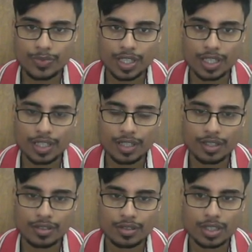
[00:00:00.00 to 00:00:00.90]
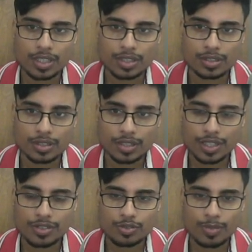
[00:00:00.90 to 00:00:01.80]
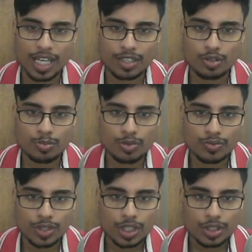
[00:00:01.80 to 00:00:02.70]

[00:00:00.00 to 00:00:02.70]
and the here's black to move.